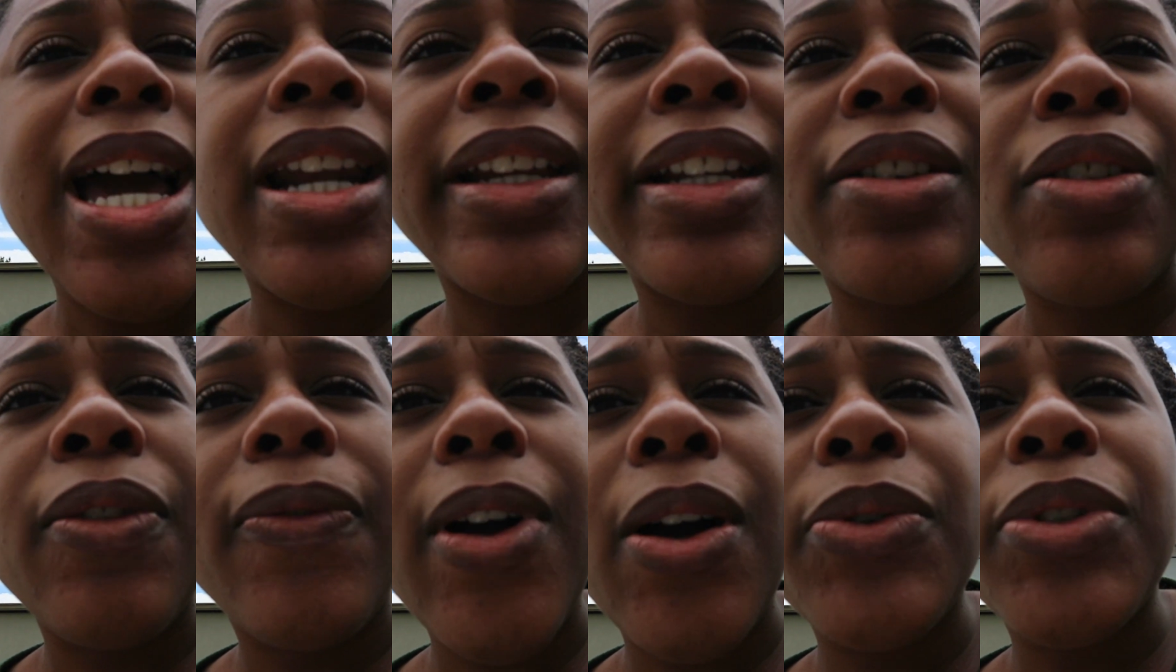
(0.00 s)
I didn't
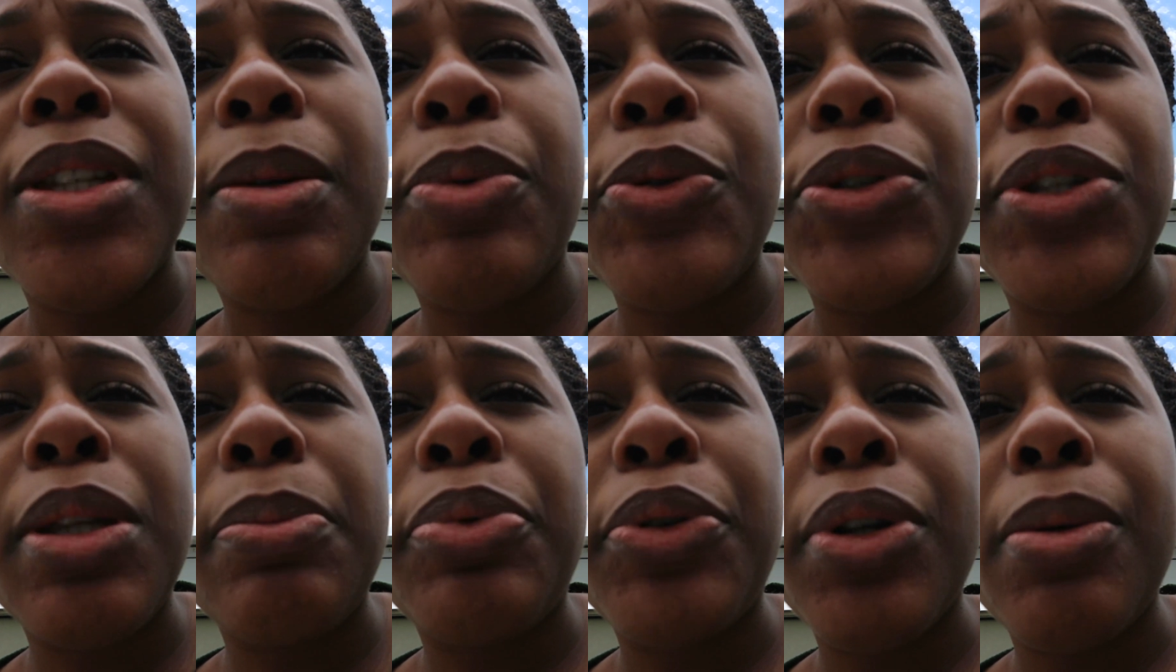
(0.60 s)
know if I was
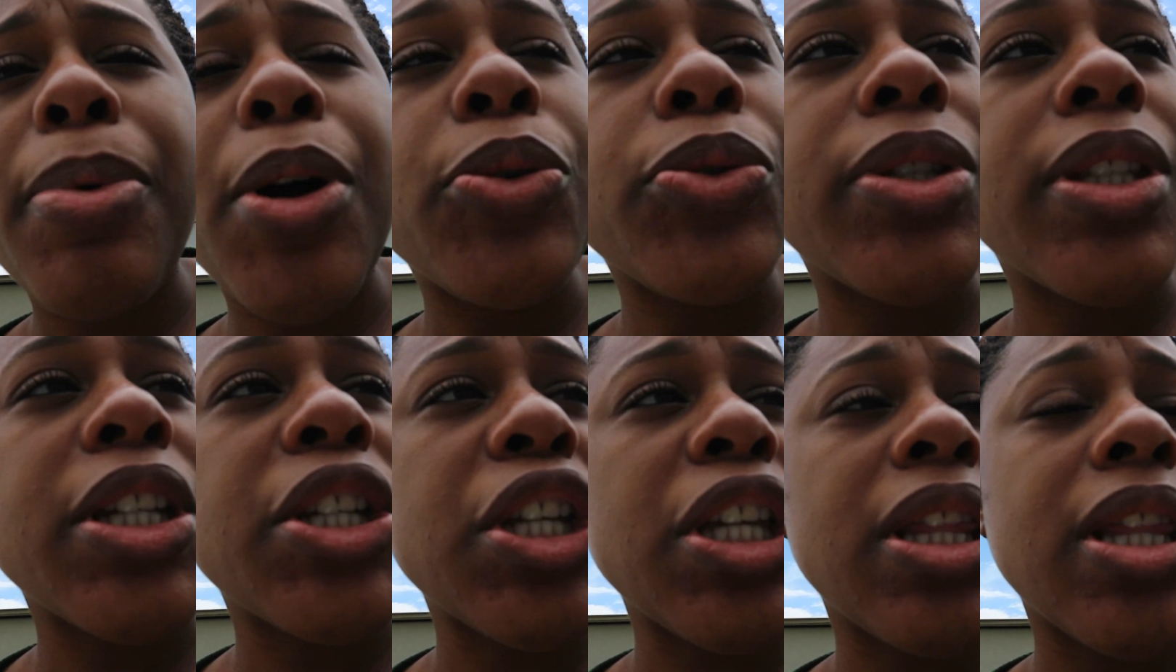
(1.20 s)
supposed to put a
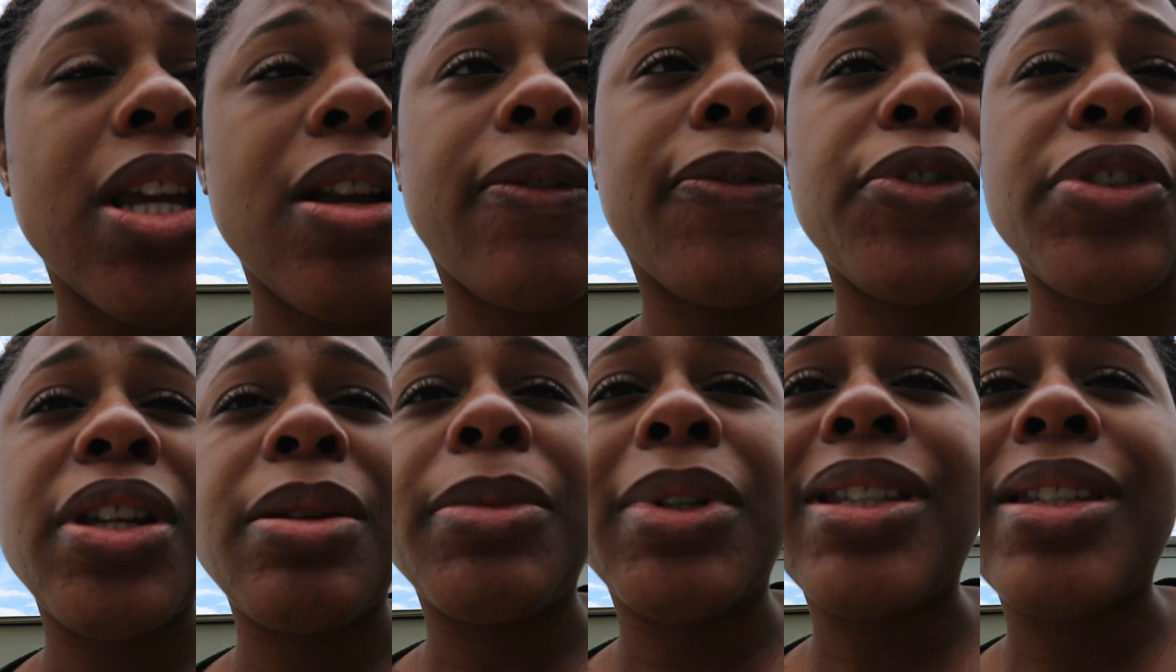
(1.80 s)
postage in there for
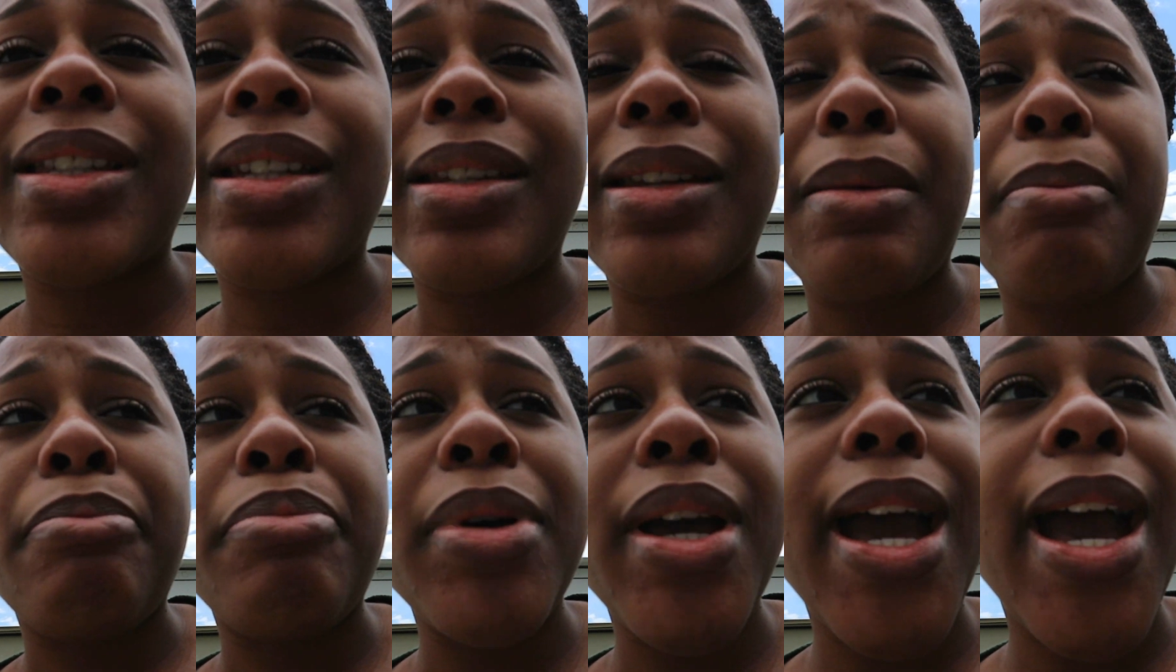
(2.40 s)
them to send
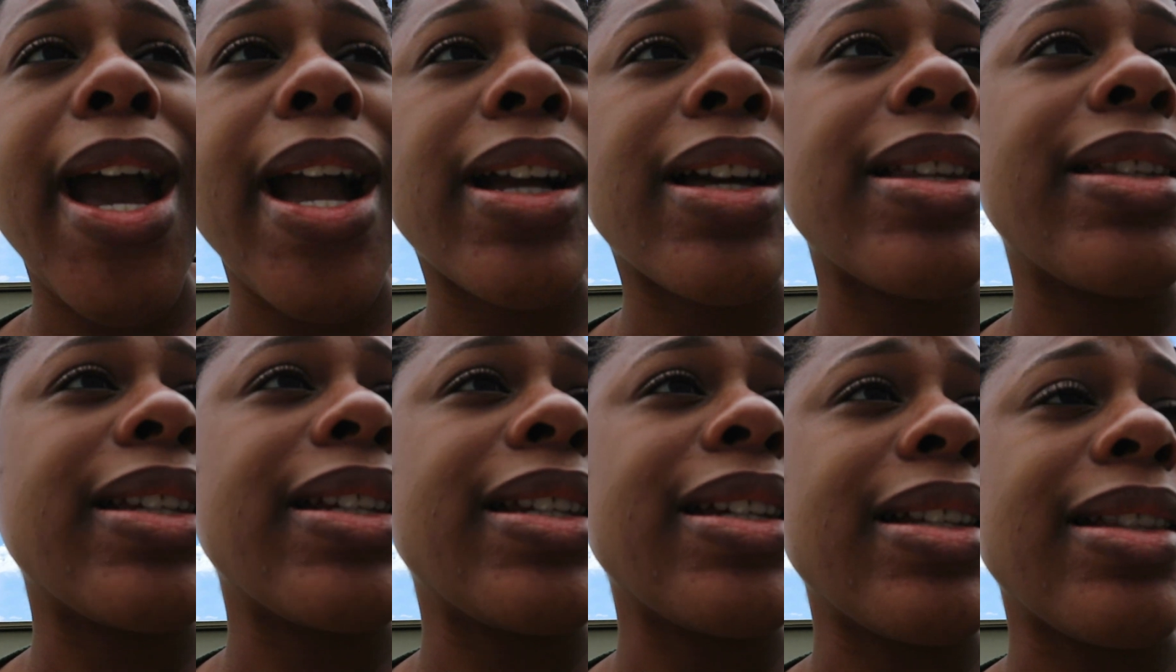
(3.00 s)
it back
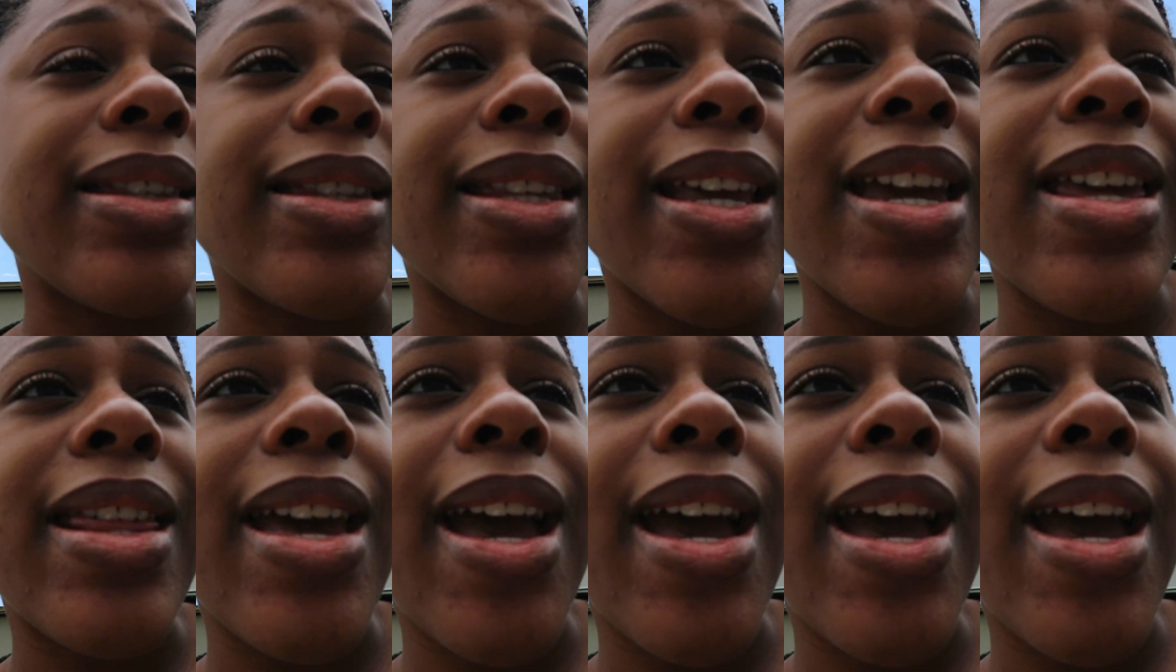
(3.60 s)
because it didn't say